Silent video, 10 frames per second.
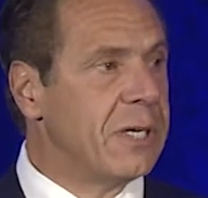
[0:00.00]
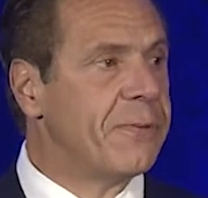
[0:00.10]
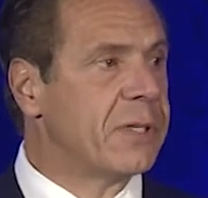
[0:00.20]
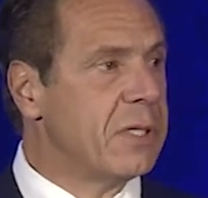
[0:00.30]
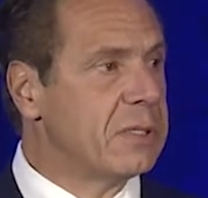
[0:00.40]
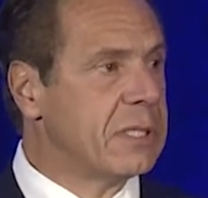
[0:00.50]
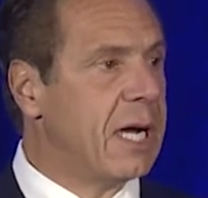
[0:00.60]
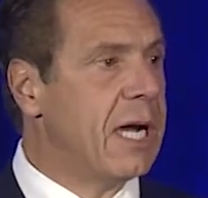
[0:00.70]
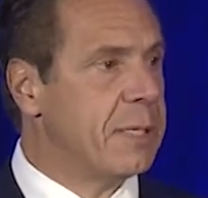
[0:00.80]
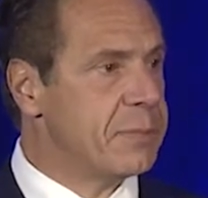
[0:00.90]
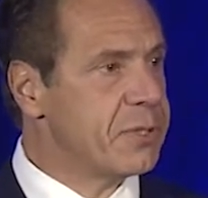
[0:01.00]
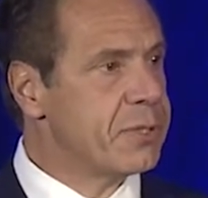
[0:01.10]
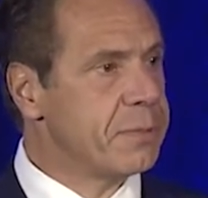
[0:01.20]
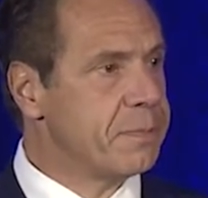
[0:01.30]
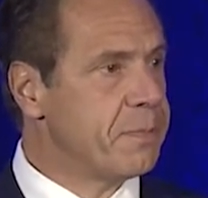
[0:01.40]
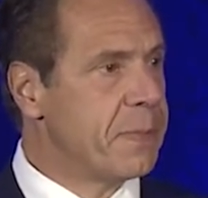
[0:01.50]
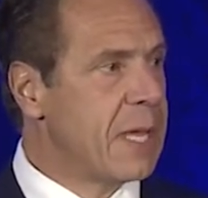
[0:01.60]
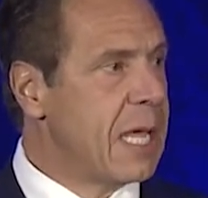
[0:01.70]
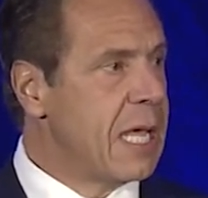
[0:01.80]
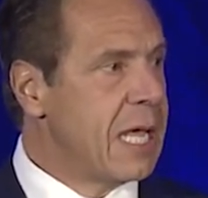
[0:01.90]
difficult times.
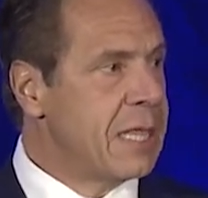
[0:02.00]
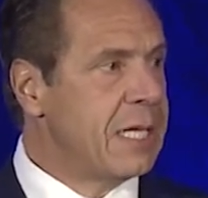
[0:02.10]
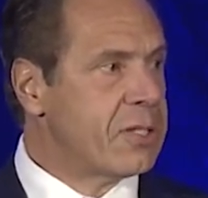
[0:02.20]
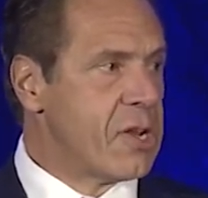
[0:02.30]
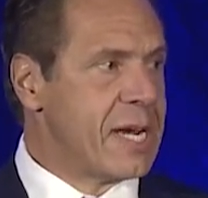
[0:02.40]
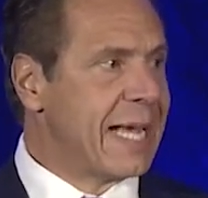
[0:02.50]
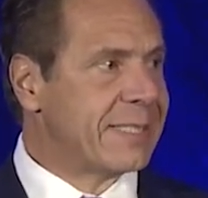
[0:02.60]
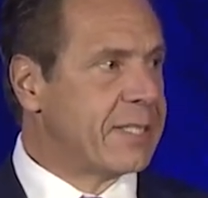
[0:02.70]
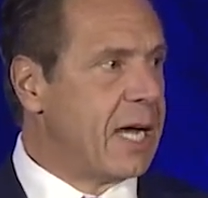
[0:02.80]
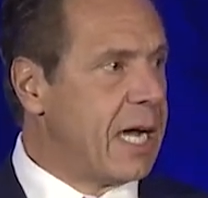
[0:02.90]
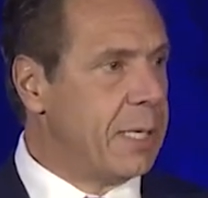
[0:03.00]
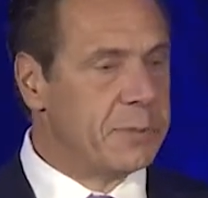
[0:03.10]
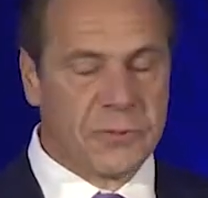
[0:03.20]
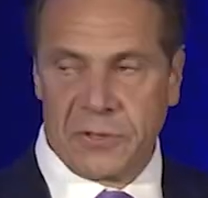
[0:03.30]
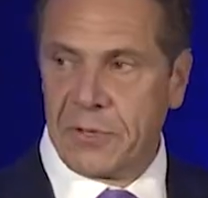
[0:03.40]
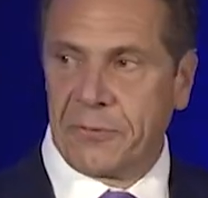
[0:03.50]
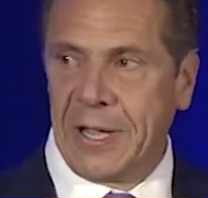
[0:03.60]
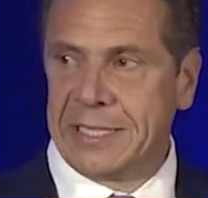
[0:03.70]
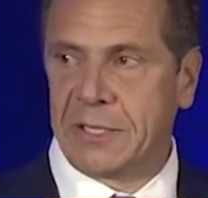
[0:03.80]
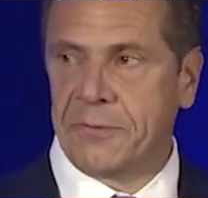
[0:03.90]
These are not times for the
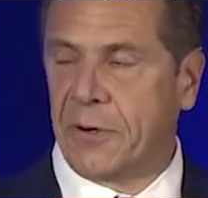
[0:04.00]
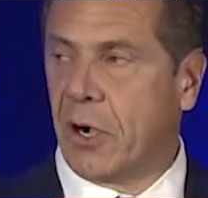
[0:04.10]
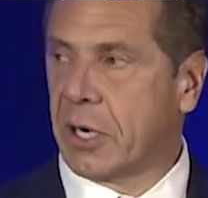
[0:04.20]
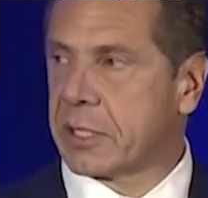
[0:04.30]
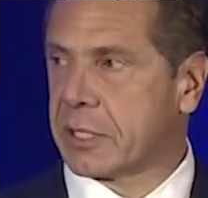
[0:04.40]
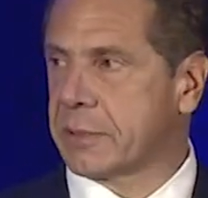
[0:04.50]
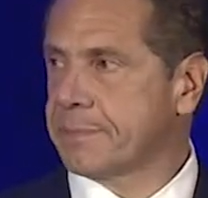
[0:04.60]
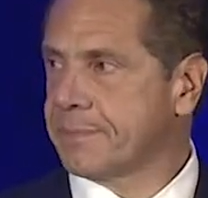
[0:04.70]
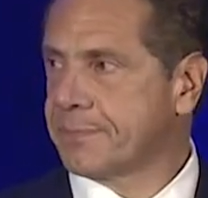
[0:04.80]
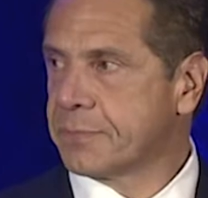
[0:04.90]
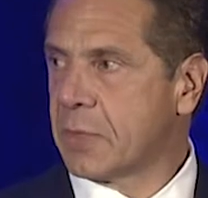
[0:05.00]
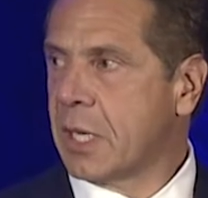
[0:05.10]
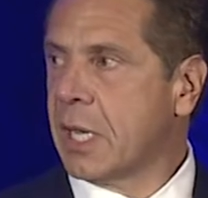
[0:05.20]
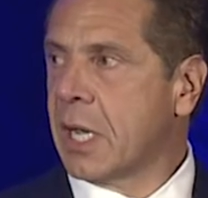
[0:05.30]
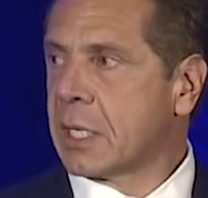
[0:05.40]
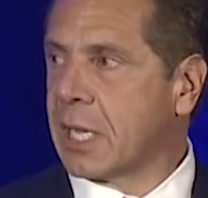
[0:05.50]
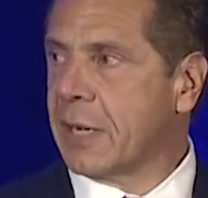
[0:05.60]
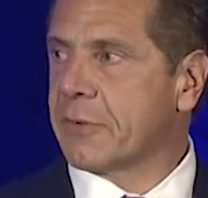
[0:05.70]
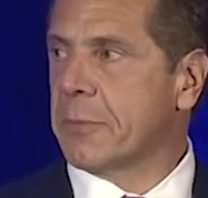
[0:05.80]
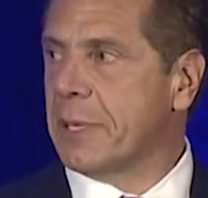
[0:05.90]
faint of heart.
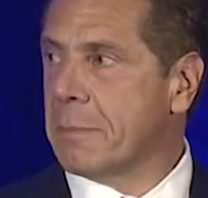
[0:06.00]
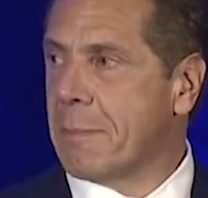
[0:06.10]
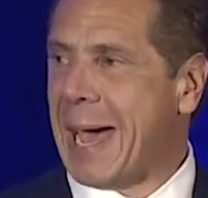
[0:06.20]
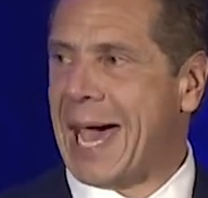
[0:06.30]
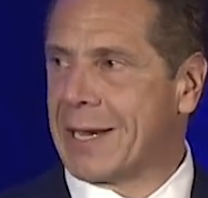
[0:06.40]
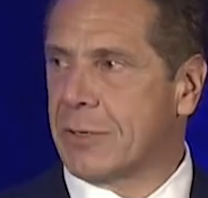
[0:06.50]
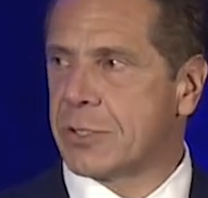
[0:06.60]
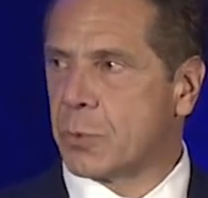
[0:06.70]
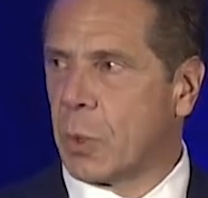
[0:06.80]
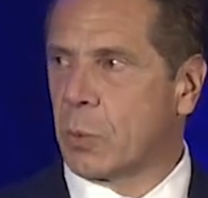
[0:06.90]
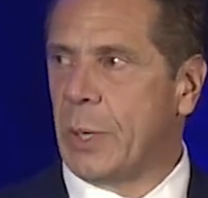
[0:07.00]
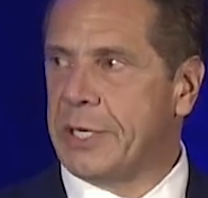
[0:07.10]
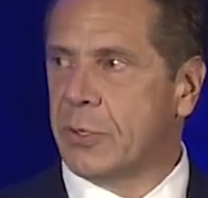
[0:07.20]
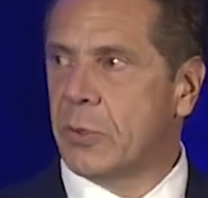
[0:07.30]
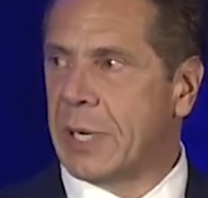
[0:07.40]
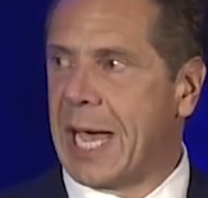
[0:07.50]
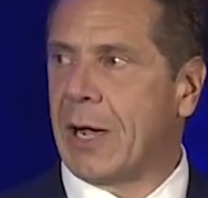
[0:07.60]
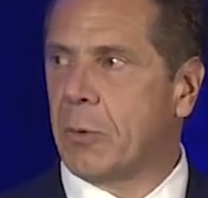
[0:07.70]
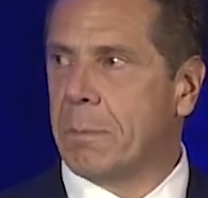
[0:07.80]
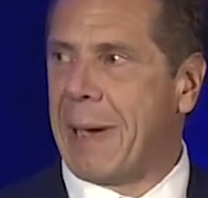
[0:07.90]
Government matters. What we do
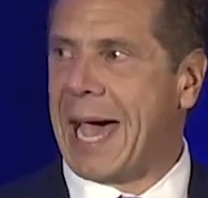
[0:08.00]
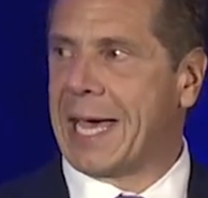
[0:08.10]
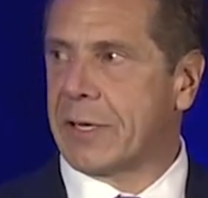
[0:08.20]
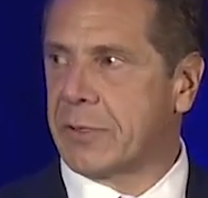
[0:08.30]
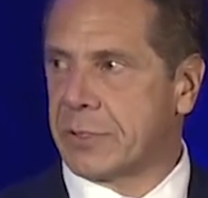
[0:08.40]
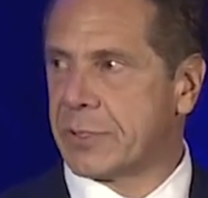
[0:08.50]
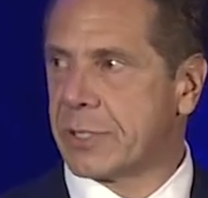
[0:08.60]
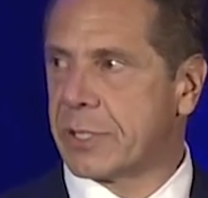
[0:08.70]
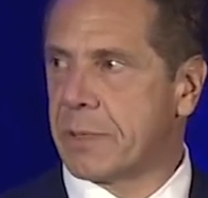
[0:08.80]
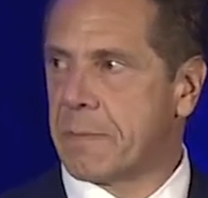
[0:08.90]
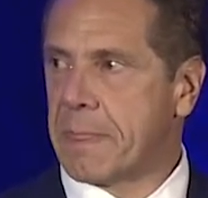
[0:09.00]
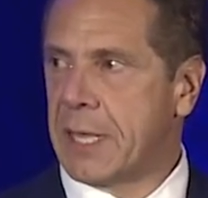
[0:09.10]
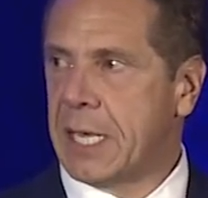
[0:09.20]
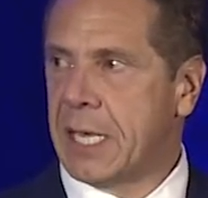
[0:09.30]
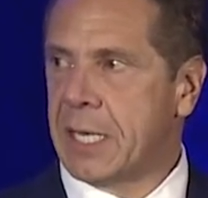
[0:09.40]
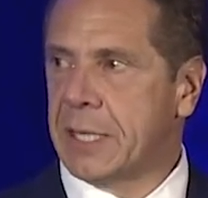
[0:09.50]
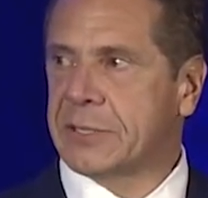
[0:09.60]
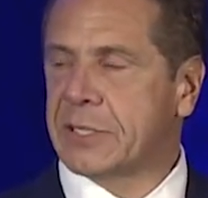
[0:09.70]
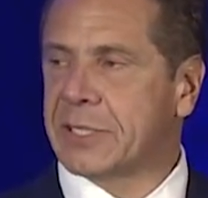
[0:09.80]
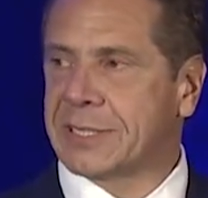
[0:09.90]
now matters.
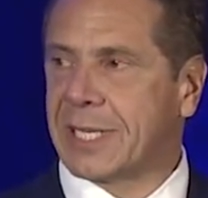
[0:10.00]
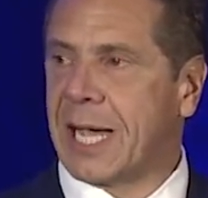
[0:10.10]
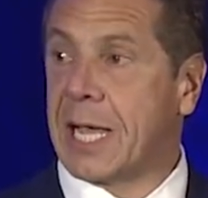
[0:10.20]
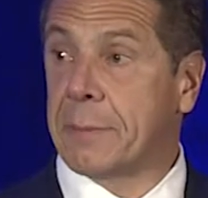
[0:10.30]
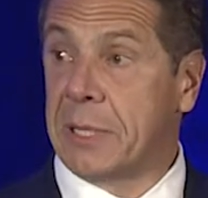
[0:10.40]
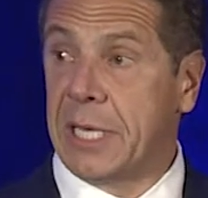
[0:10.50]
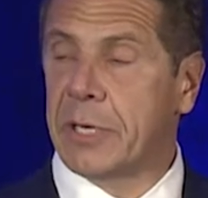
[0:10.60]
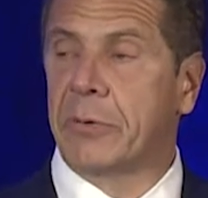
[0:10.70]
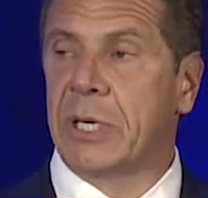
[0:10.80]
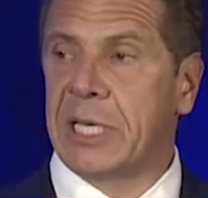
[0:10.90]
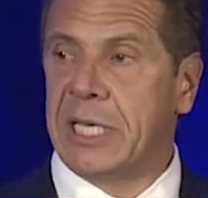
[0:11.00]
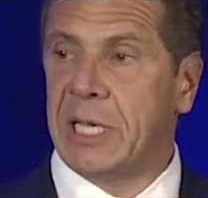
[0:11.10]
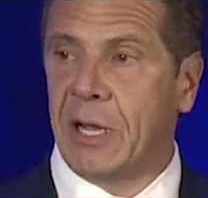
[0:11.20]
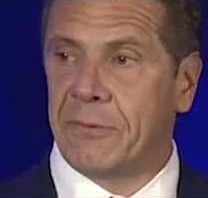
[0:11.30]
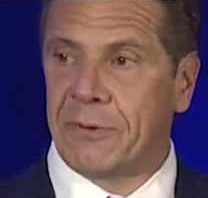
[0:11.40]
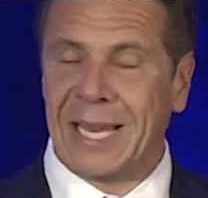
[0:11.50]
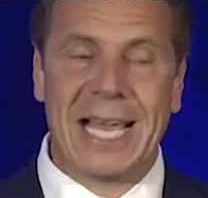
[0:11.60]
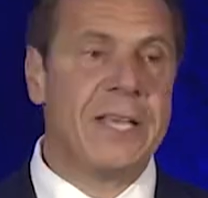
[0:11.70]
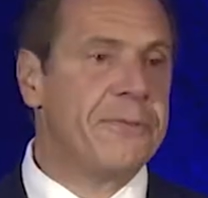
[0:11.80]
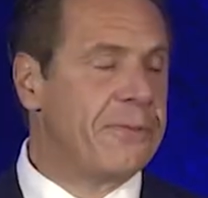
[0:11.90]
This is a time literally of
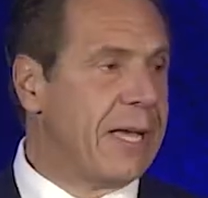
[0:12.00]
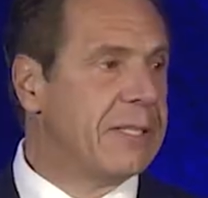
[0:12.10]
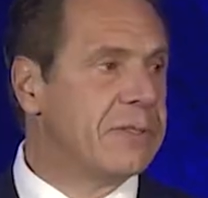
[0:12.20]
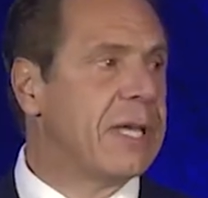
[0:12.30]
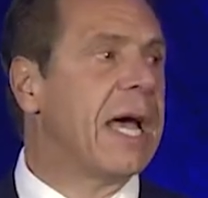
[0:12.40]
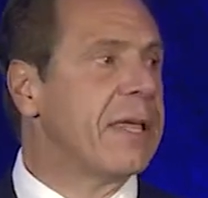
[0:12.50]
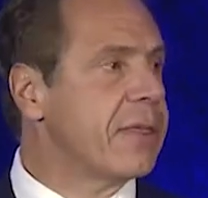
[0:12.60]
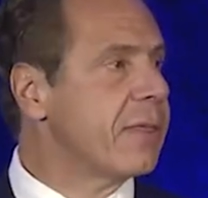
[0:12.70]
life and death.